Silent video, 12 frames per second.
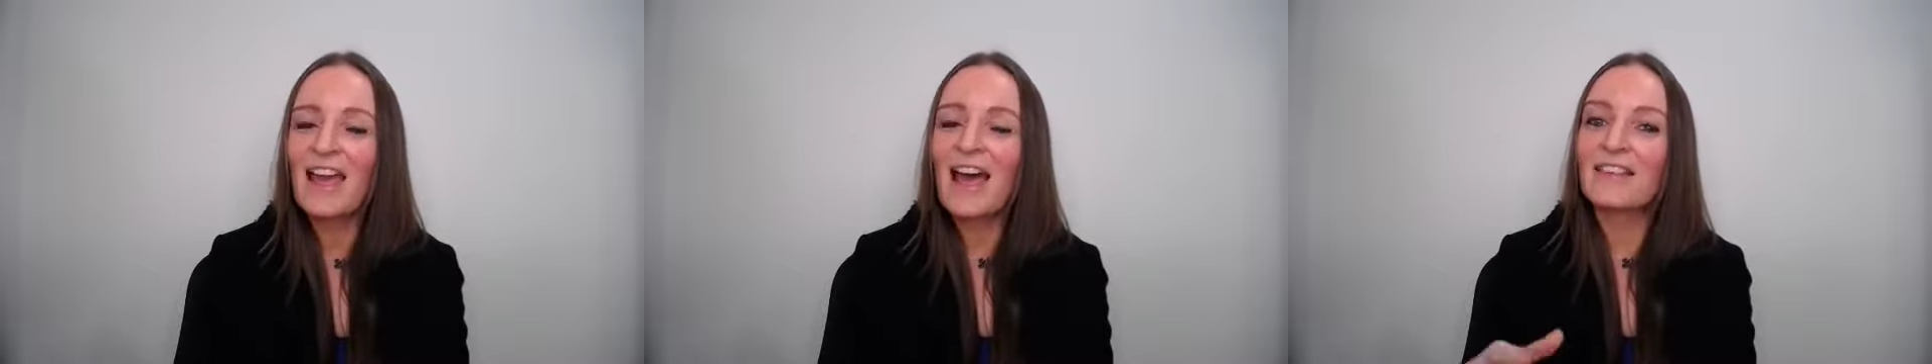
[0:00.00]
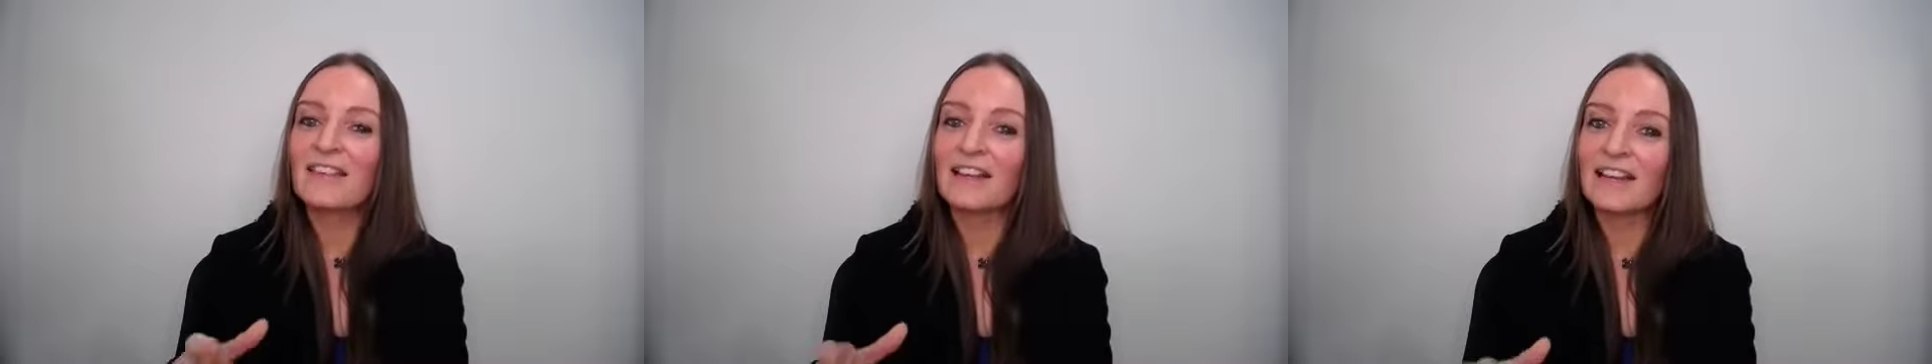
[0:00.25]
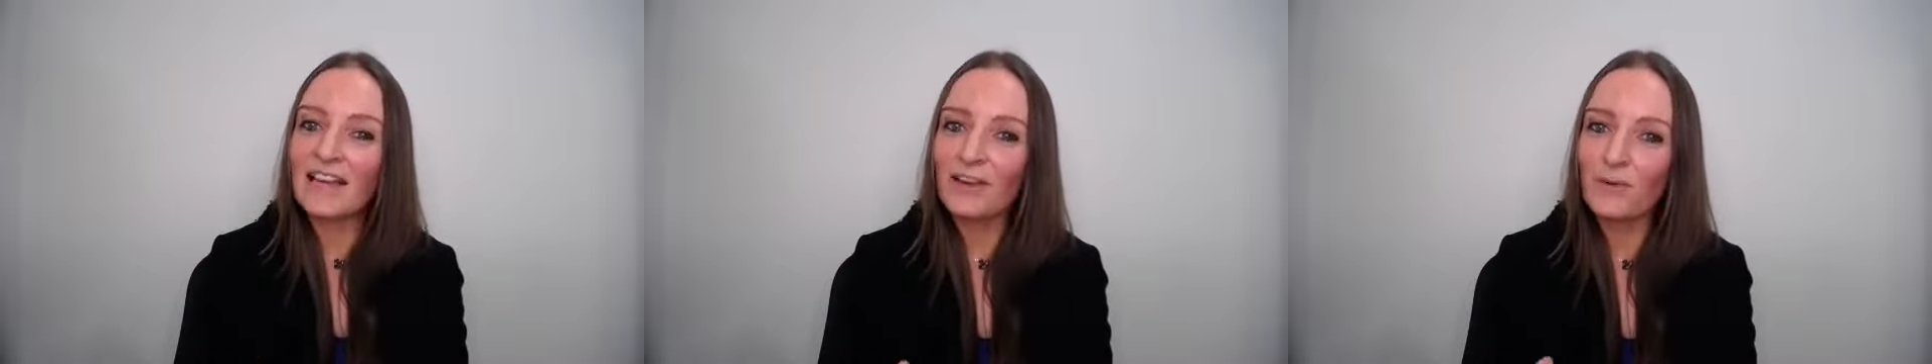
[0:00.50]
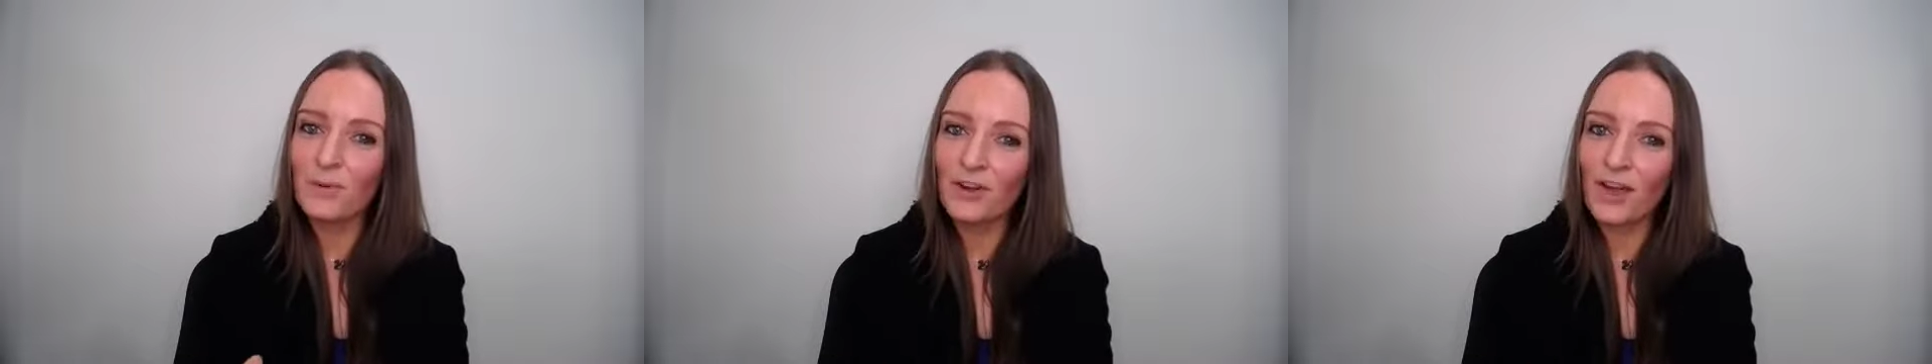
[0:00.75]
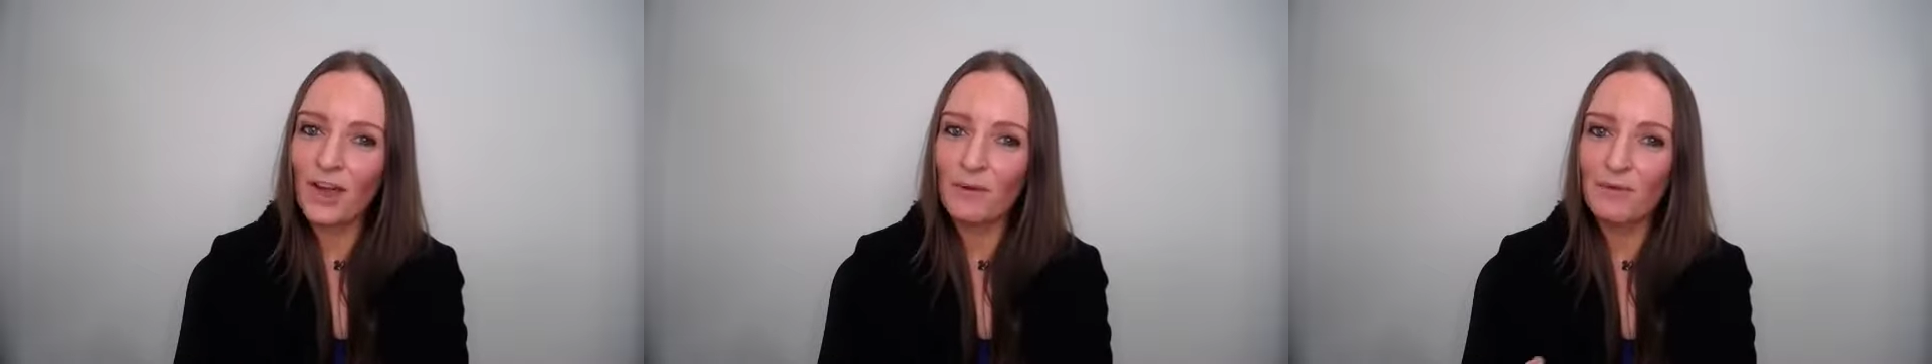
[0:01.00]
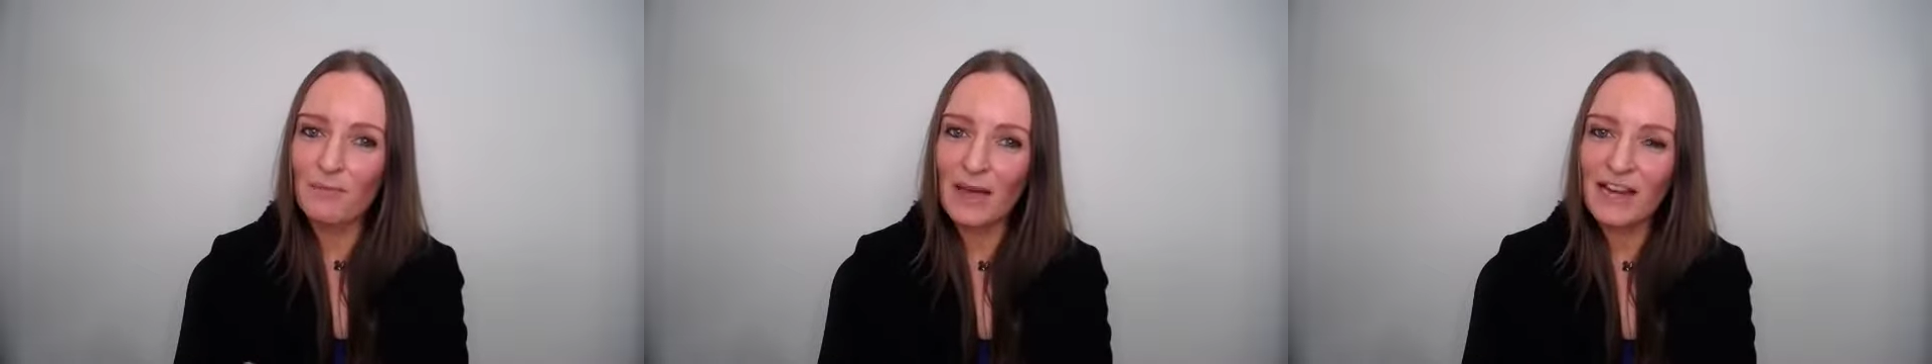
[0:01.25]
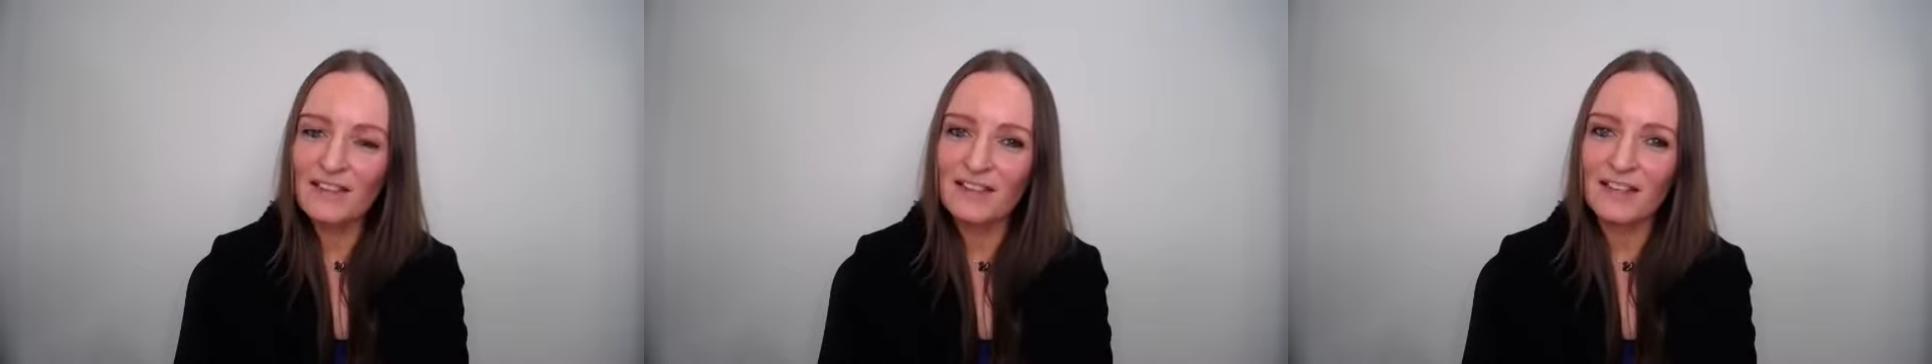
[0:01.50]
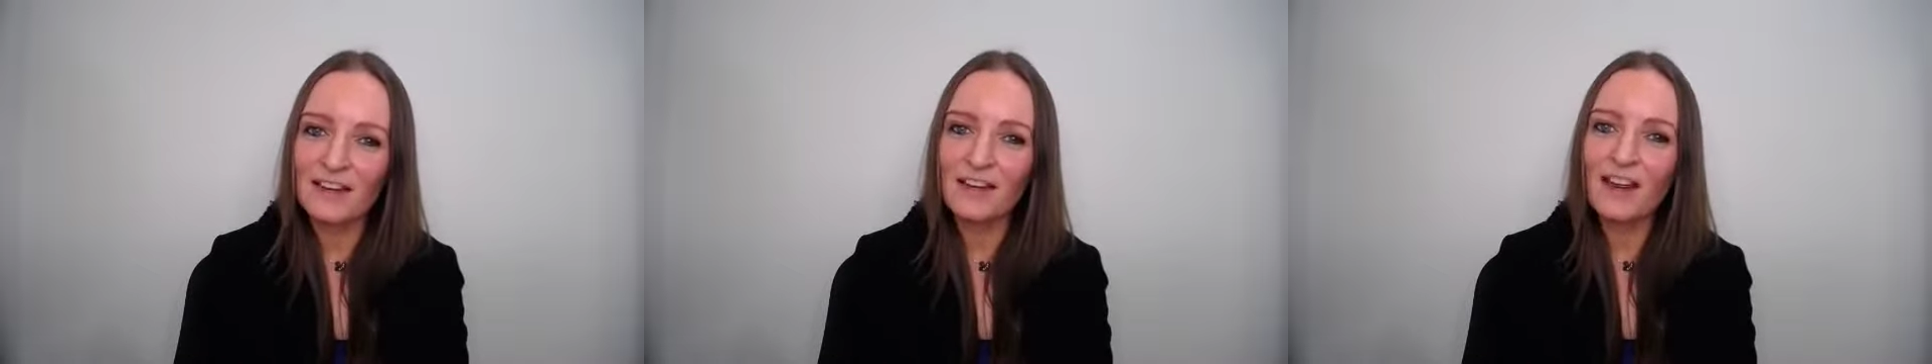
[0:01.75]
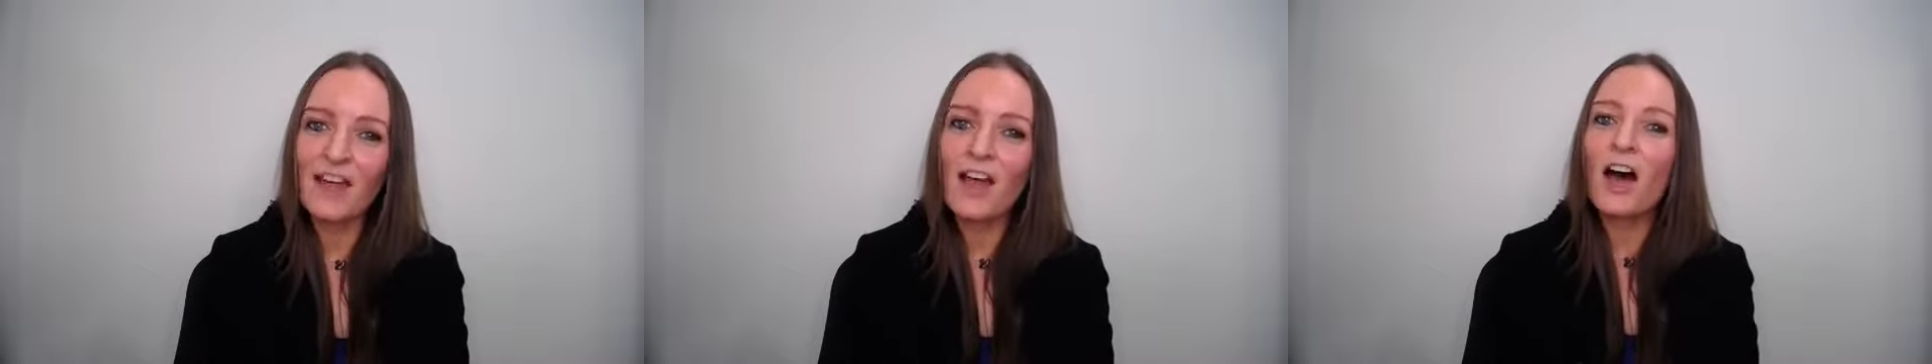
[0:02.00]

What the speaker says: as a liquid herbal medicine,